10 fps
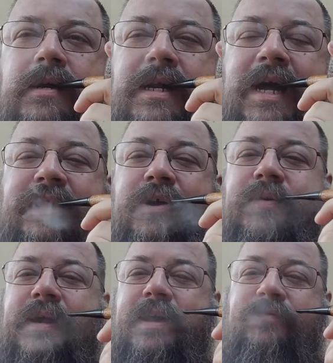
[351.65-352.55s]
And I'd go
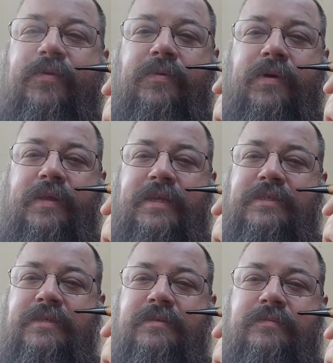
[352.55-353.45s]
everywhere.
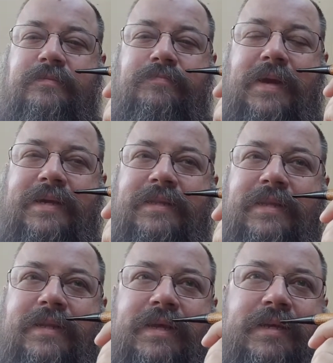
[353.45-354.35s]
That's back in
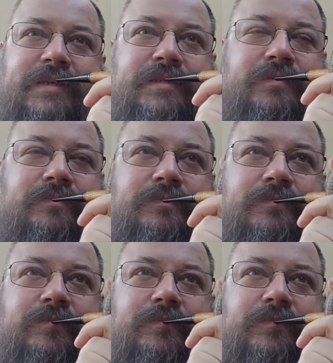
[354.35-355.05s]
the days, and you